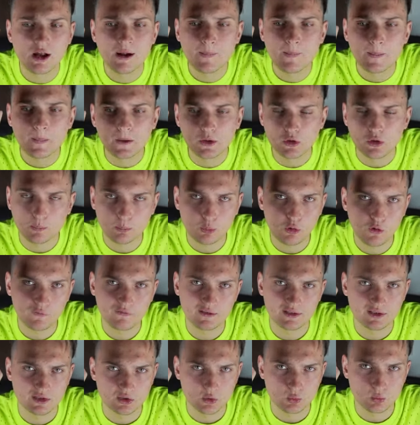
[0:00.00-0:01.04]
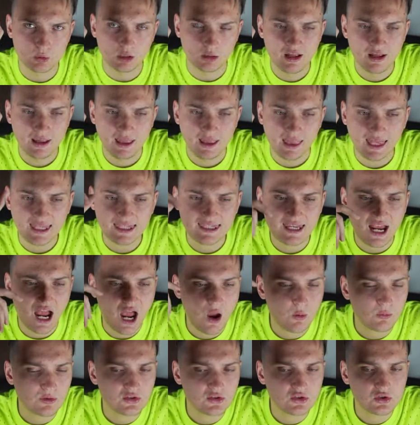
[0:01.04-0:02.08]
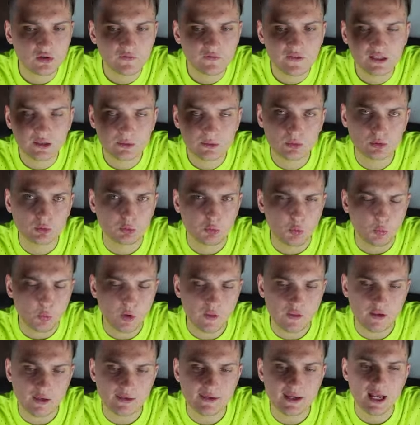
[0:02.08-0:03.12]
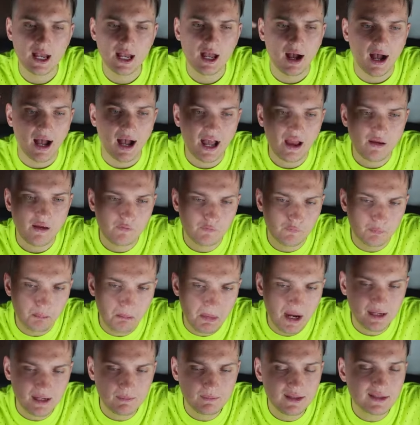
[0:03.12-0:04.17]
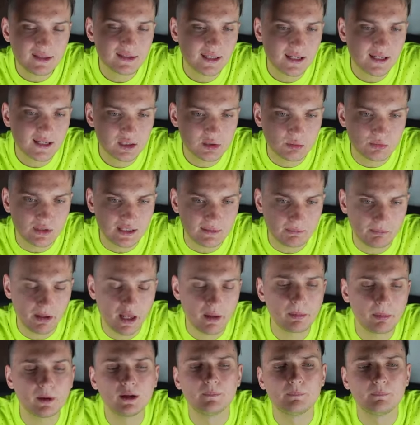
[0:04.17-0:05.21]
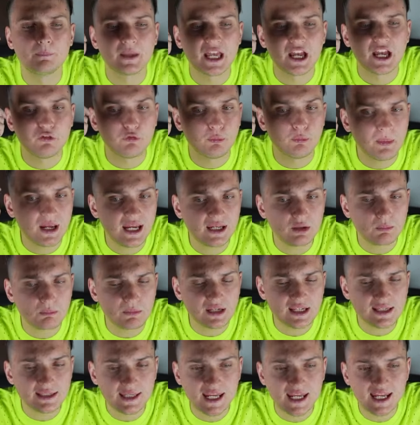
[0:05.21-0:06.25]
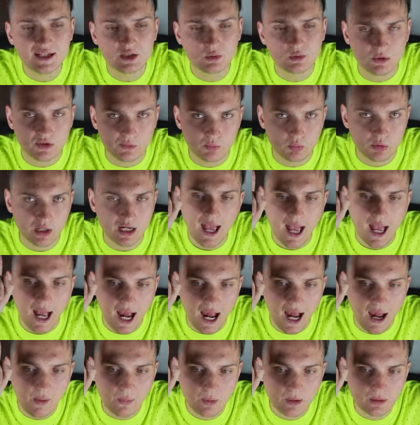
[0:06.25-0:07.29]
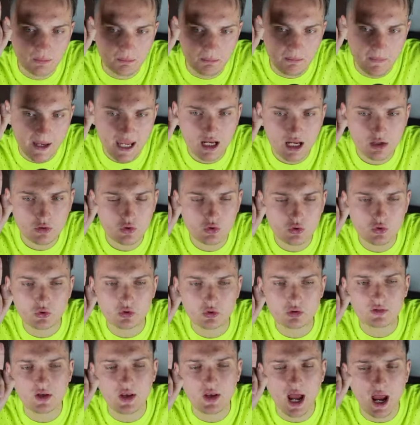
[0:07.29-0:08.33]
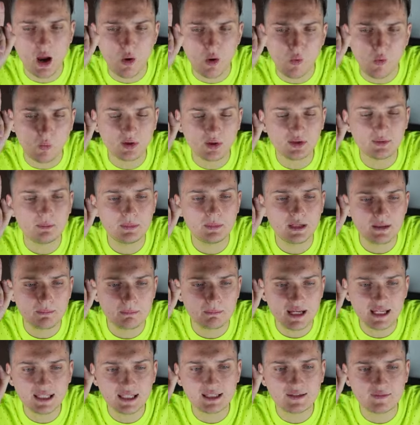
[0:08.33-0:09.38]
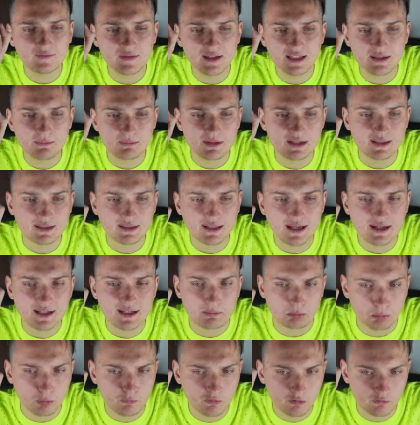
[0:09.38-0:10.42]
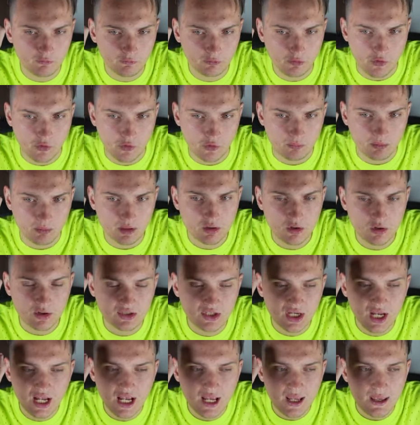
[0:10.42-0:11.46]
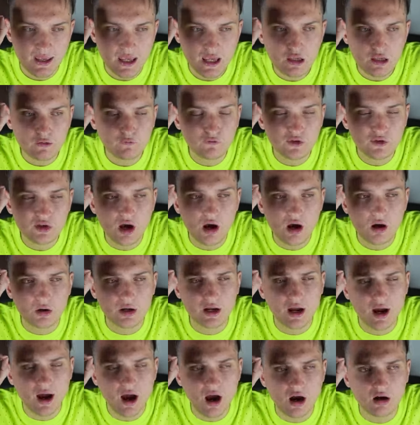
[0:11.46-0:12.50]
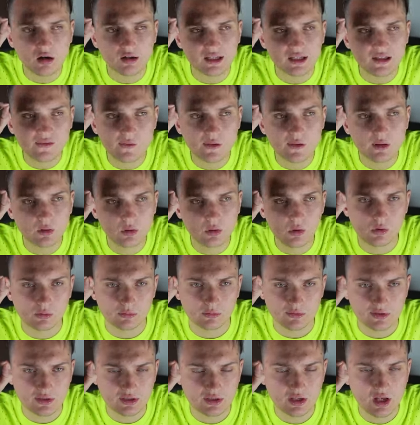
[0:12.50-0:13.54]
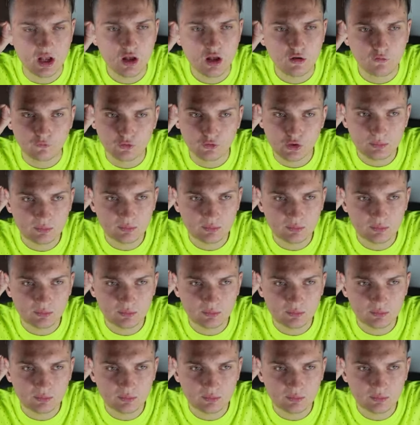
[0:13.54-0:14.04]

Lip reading: your profits as well. And I was not that good with it. I've made mistakes with pepper. I've made mistakes with bread. I will make sure that I won't be making these mistakes moving further. Because if you are in the longs from the